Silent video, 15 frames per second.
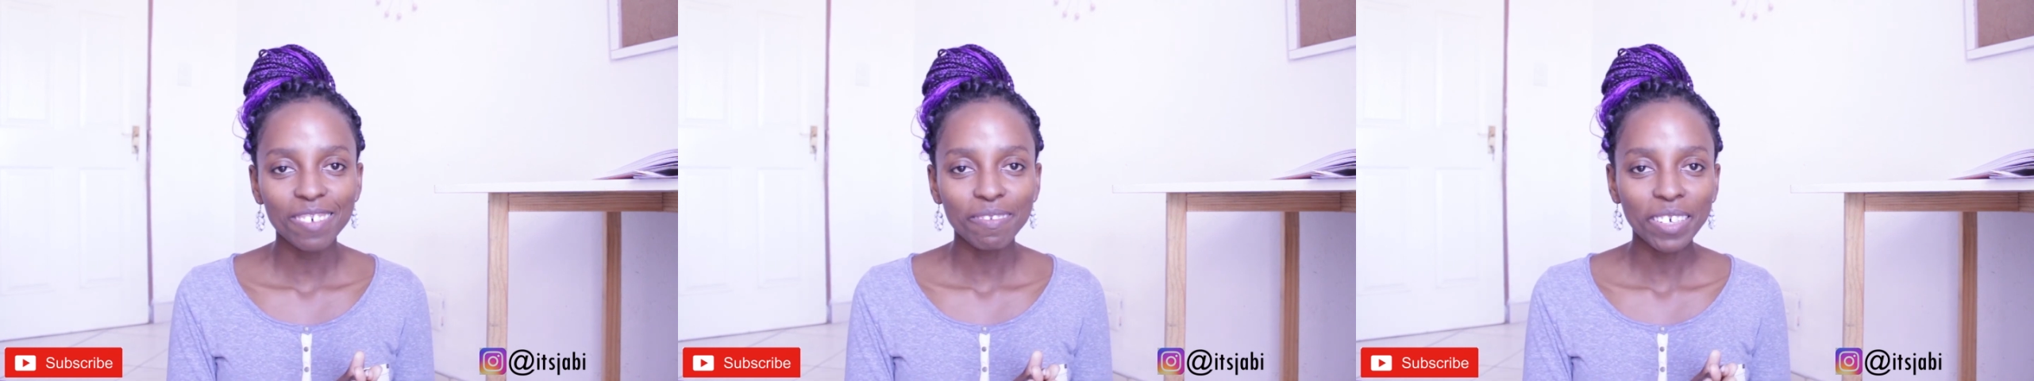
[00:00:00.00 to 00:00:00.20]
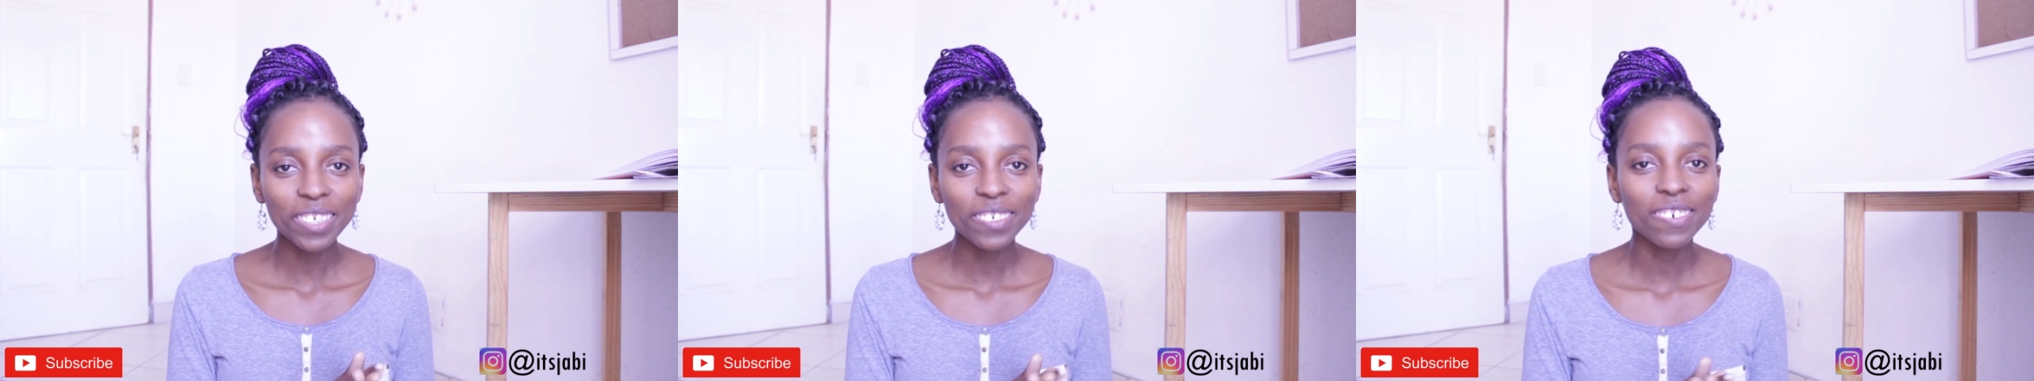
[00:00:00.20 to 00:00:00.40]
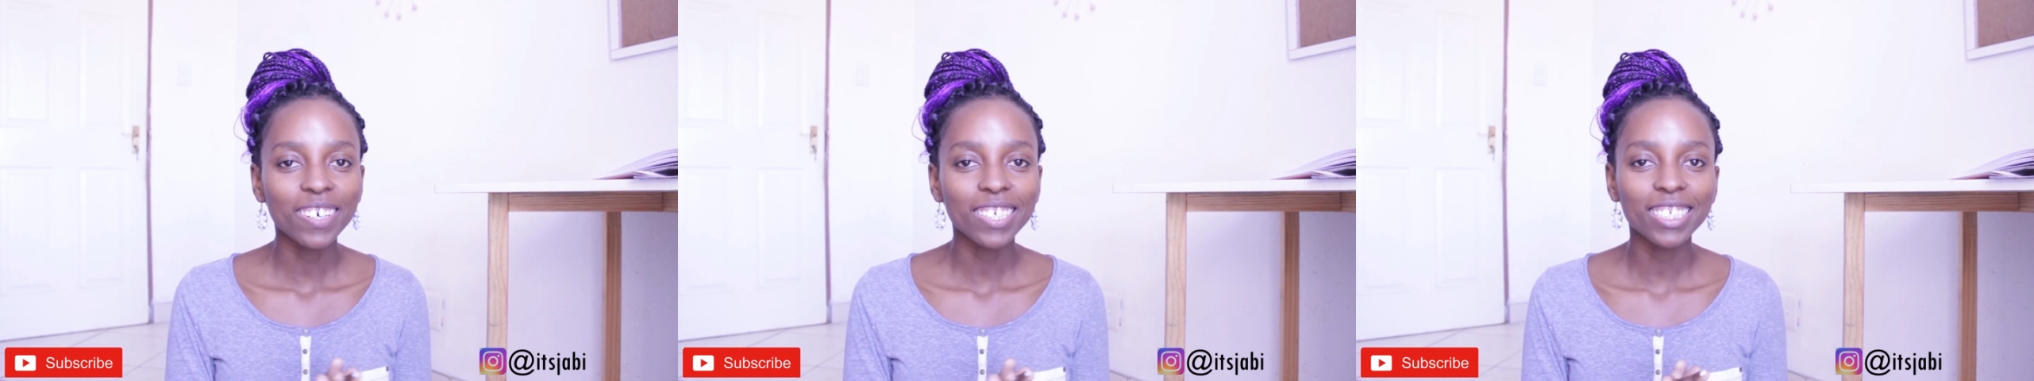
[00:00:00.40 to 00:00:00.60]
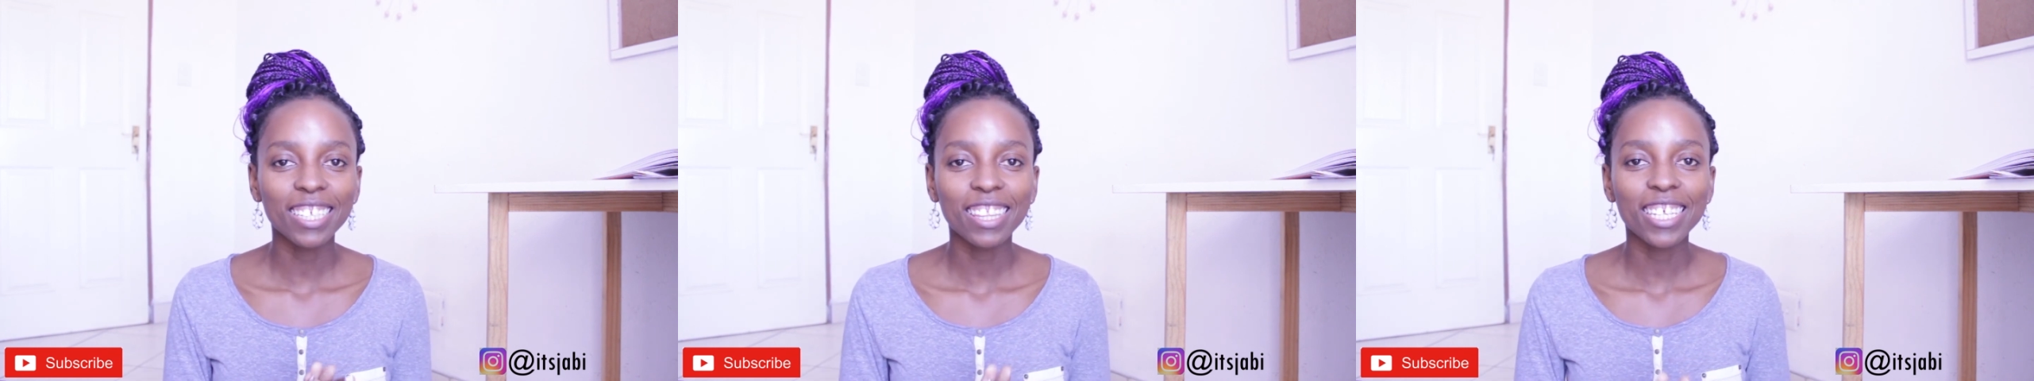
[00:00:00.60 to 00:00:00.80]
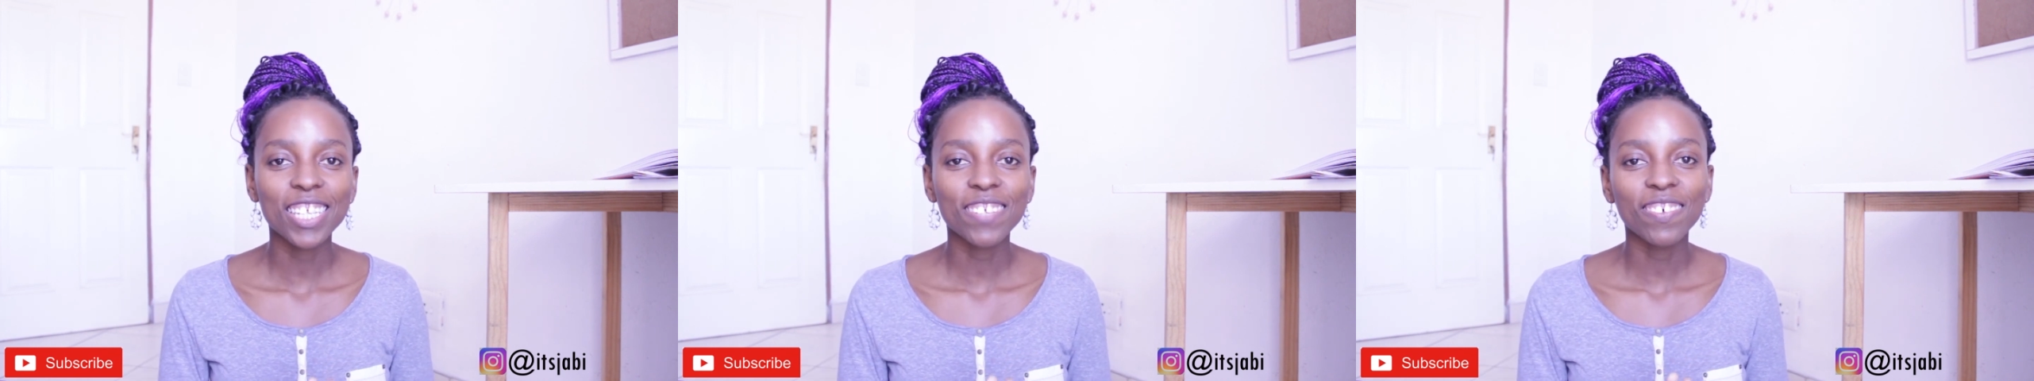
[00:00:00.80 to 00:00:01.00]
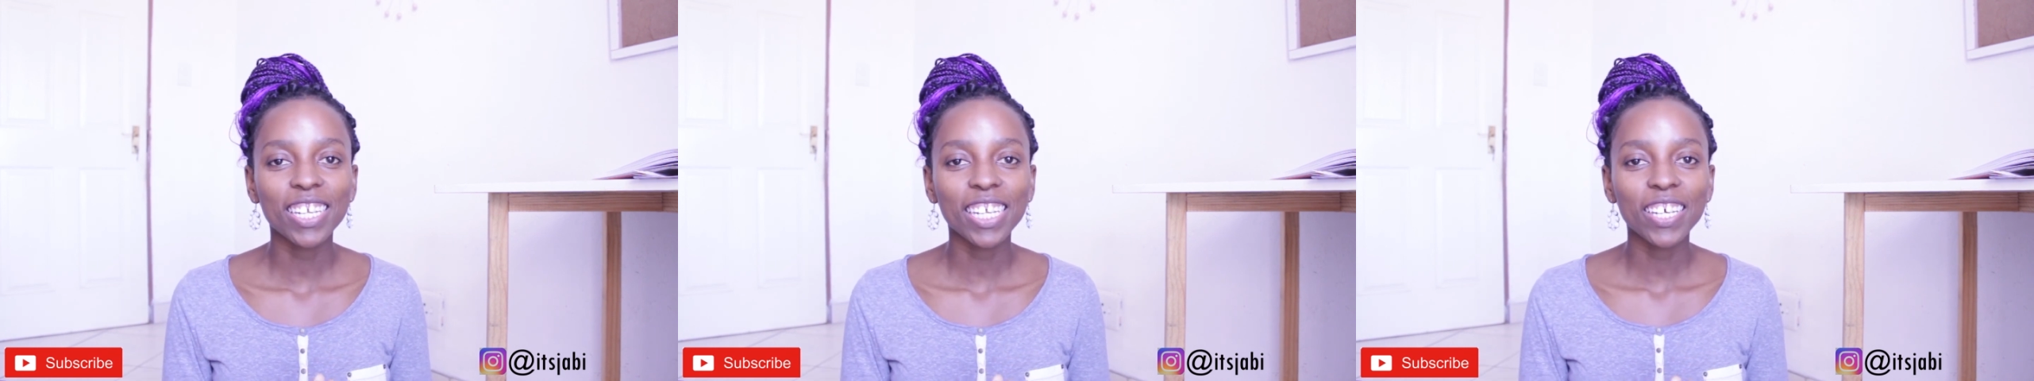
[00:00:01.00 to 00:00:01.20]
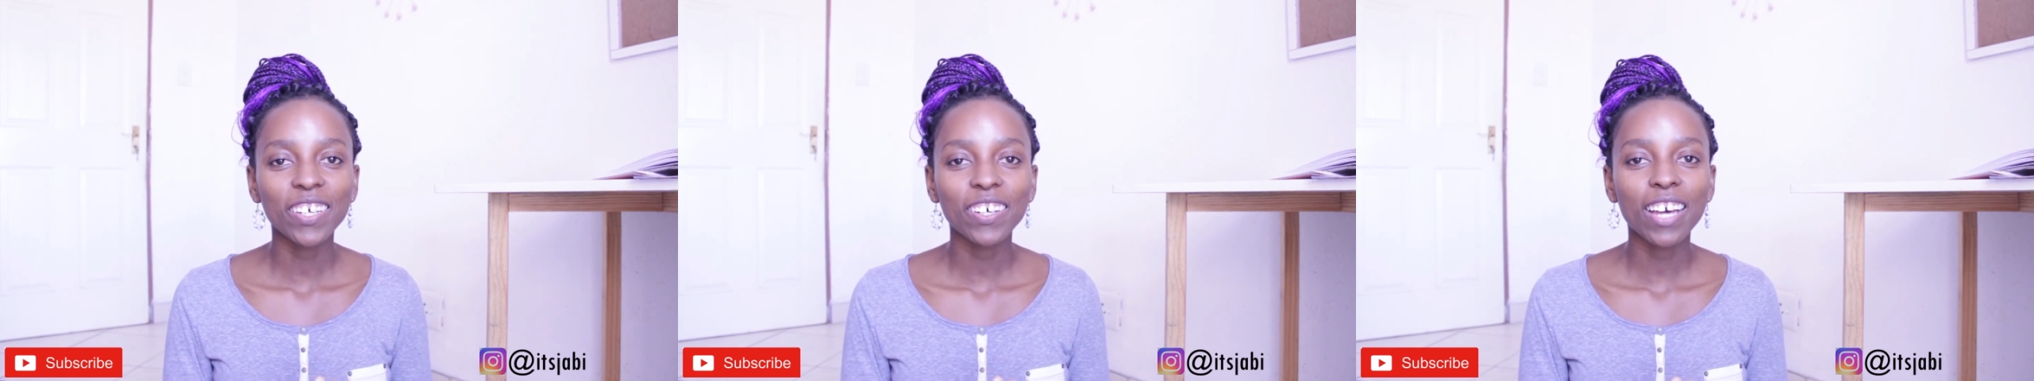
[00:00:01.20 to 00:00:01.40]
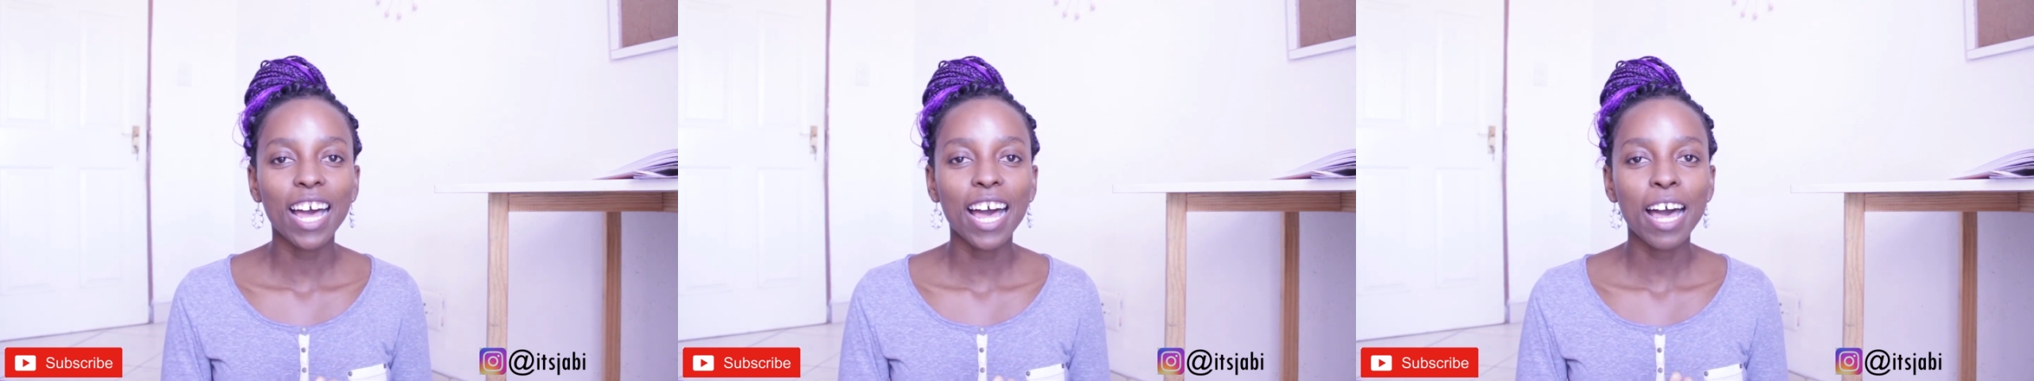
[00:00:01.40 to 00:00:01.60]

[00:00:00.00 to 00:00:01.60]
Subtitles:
much for watching this video.